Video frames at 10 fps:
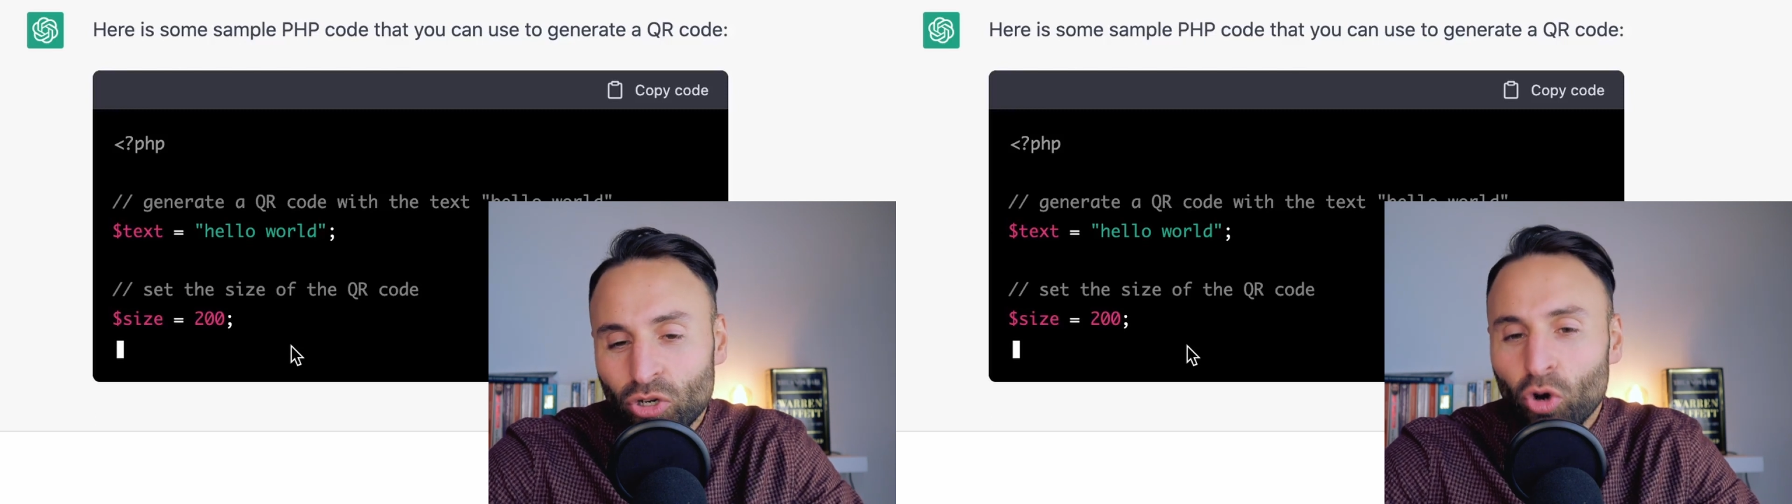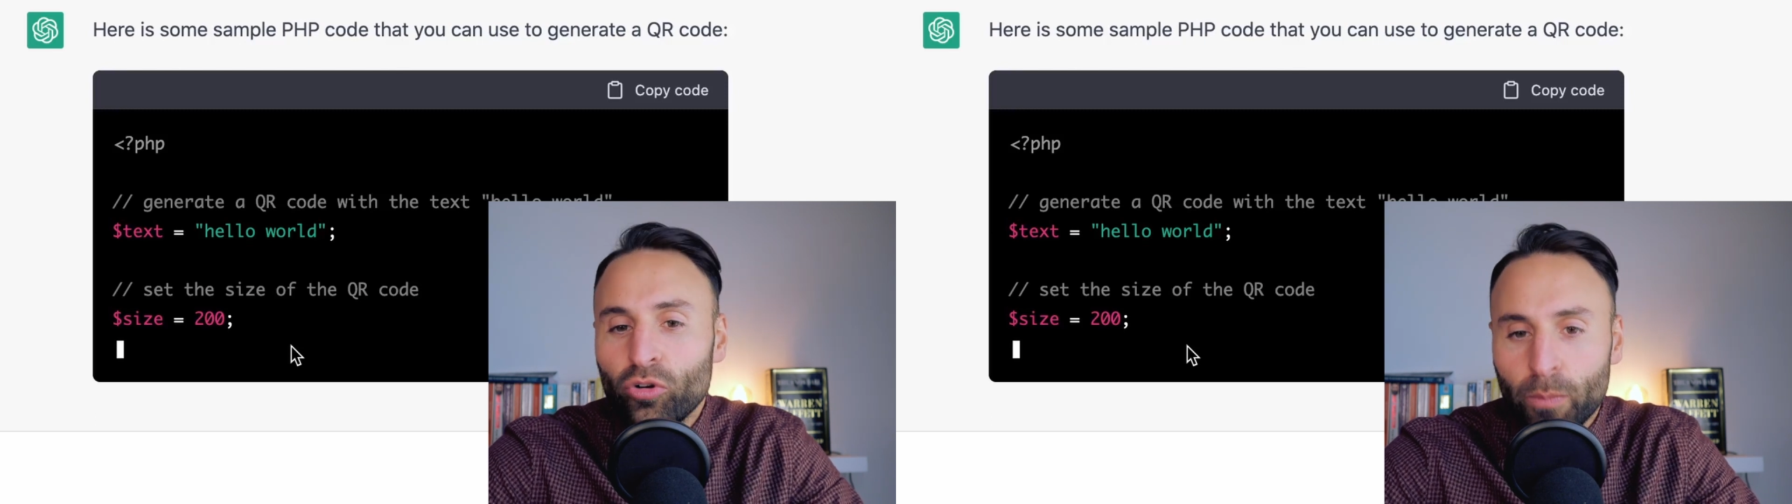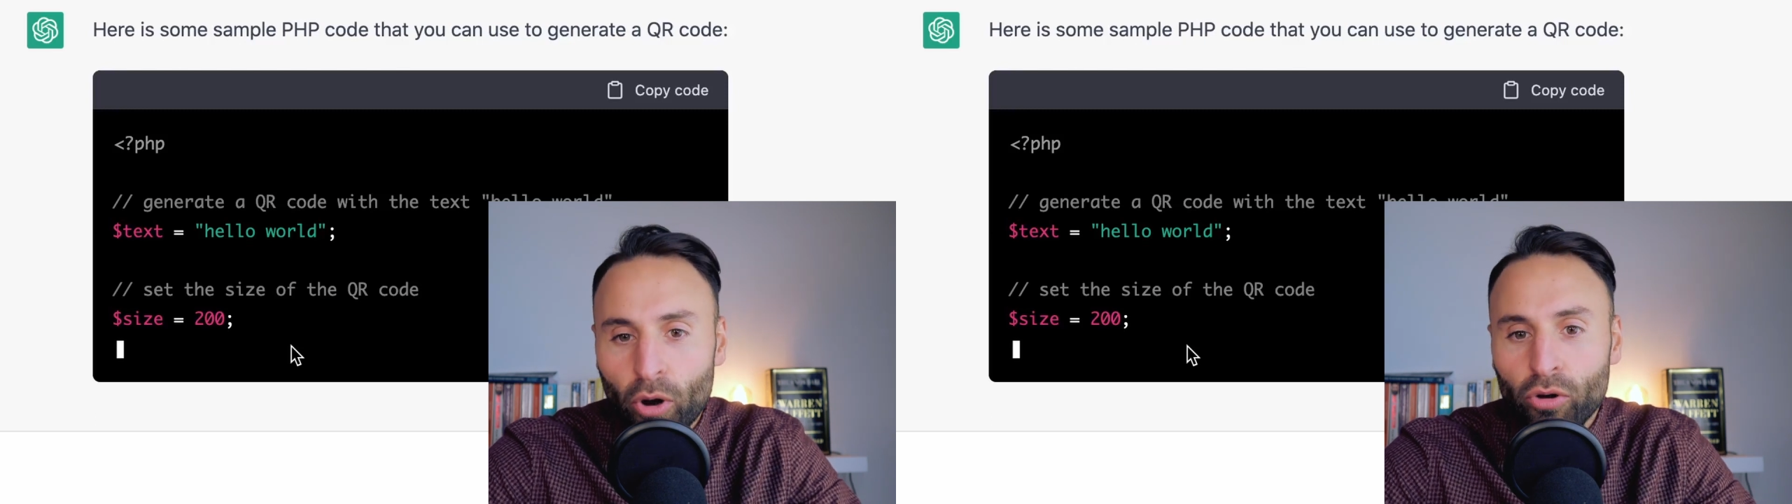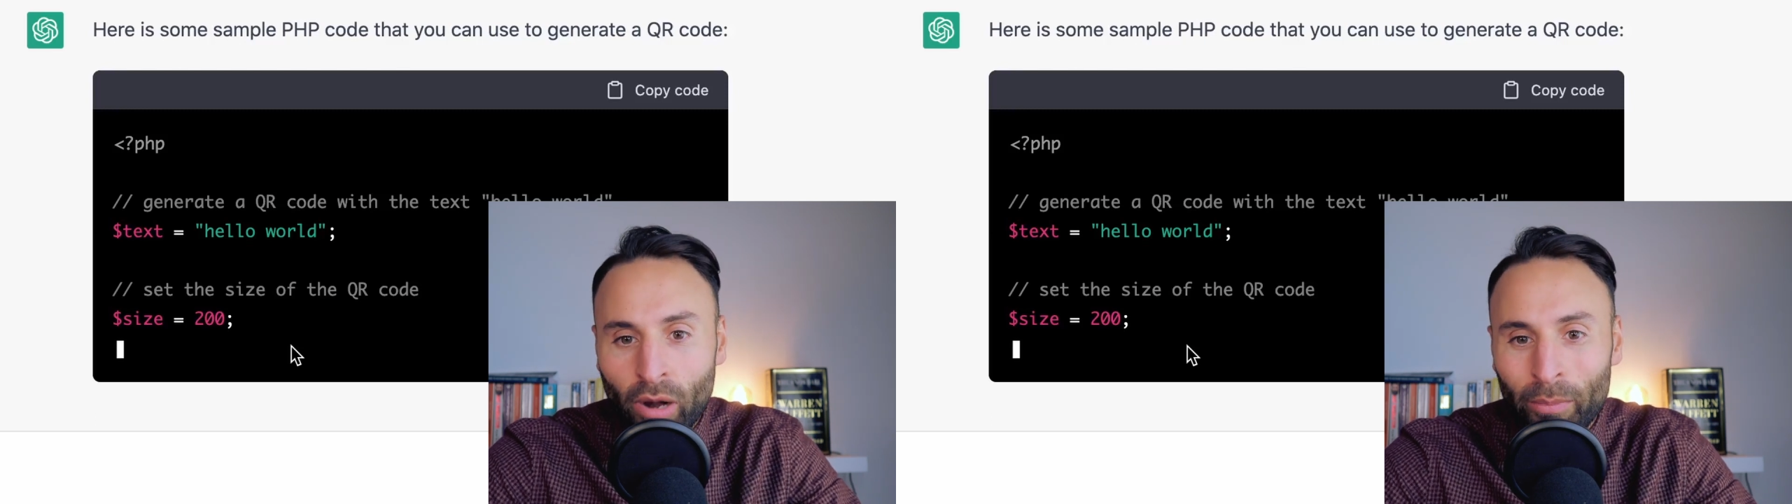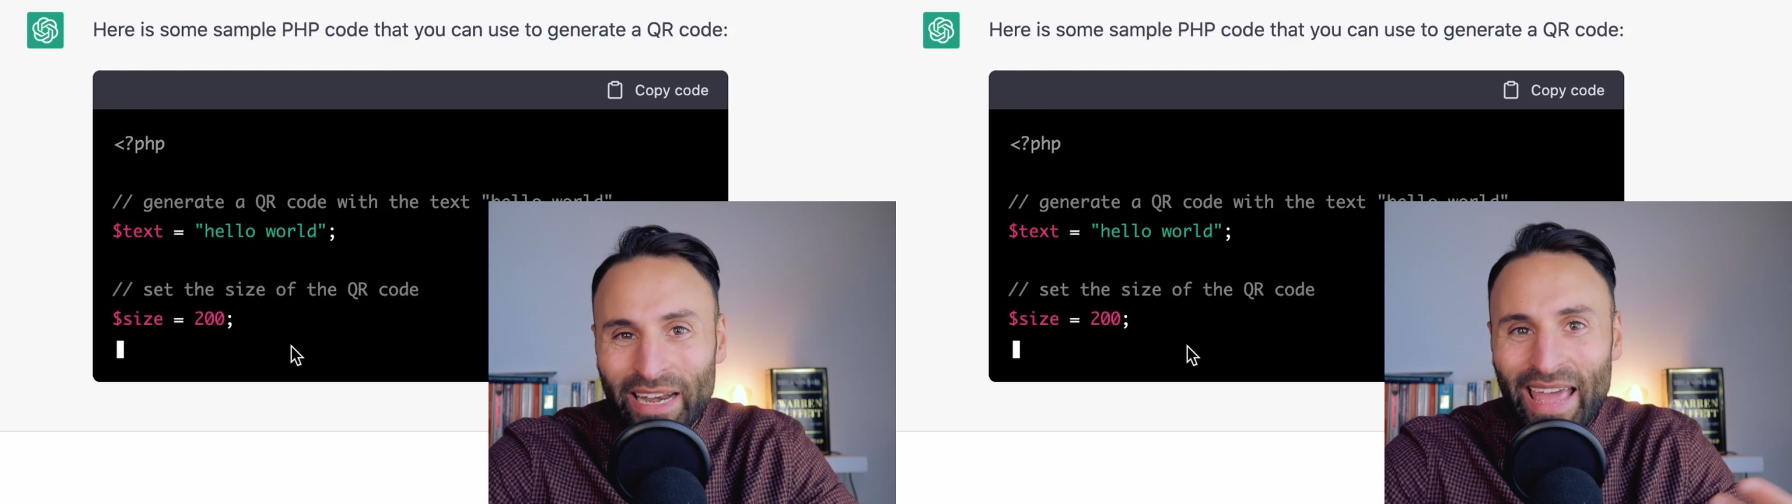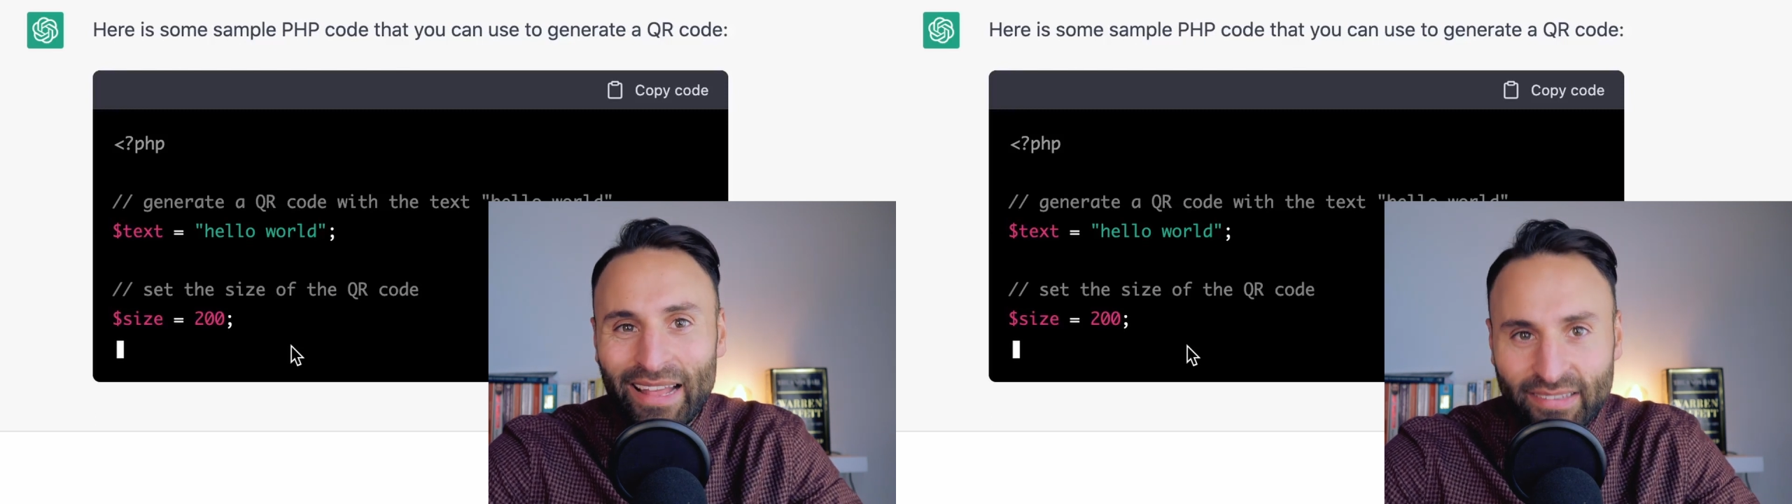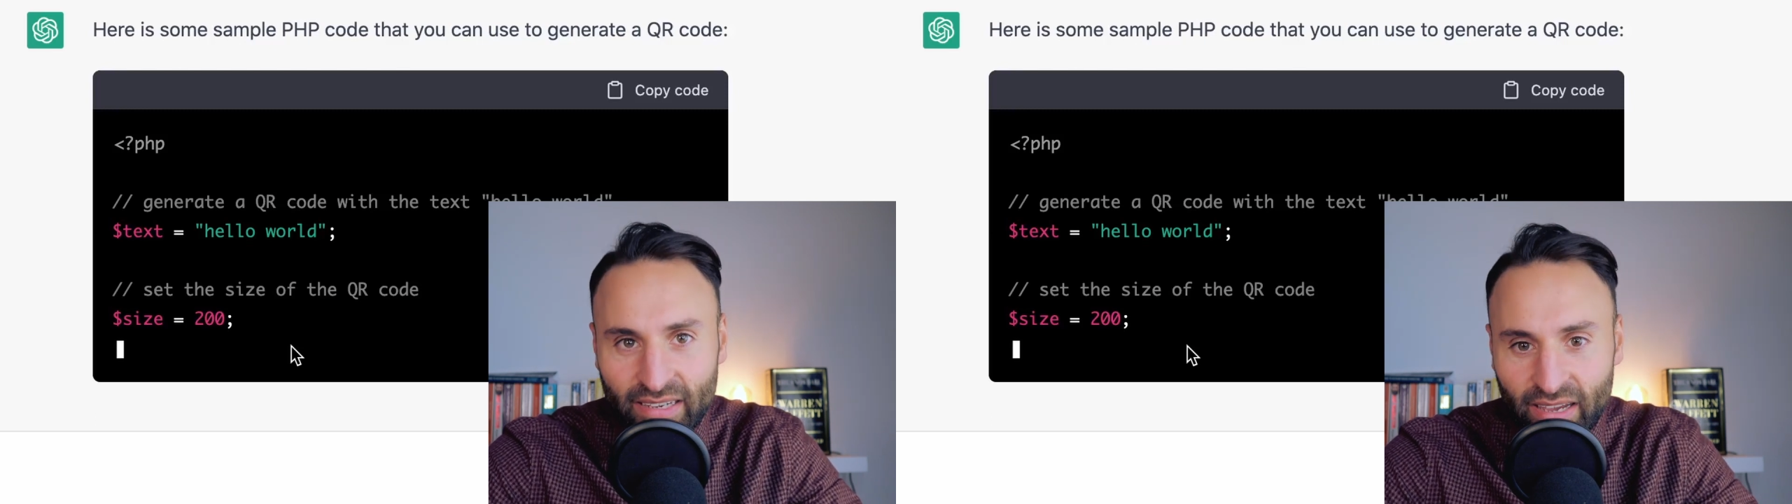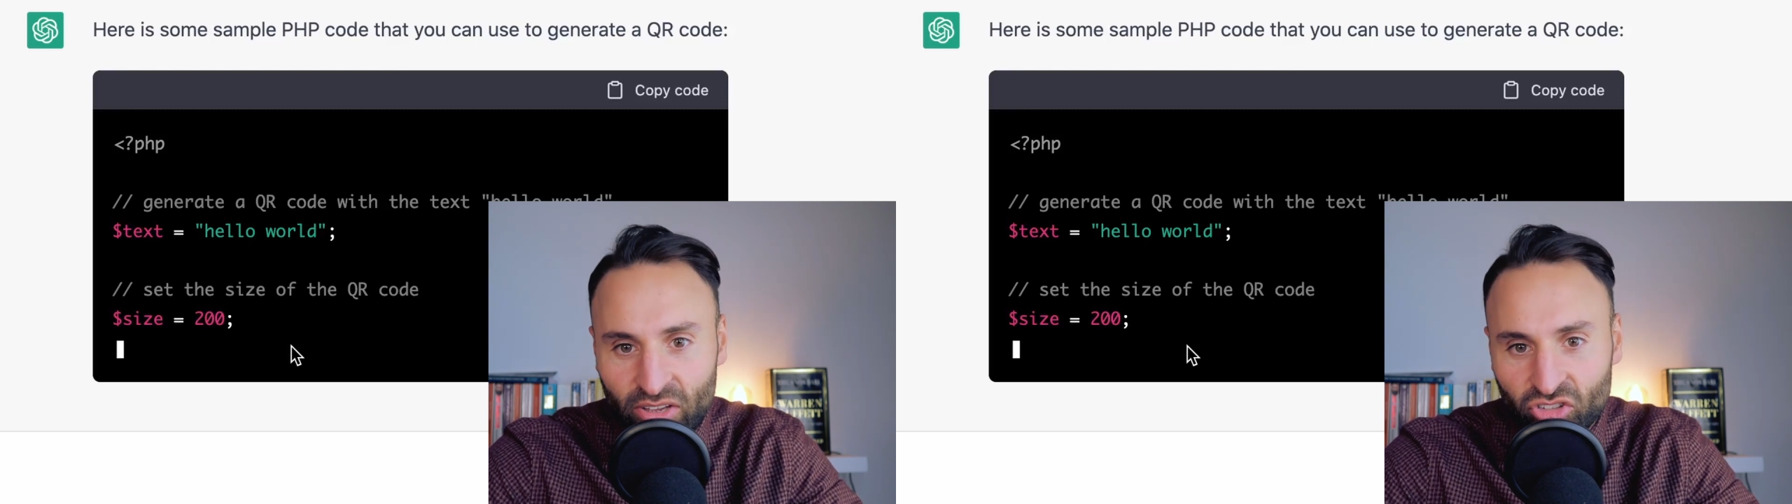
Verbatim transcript: good programming etiquette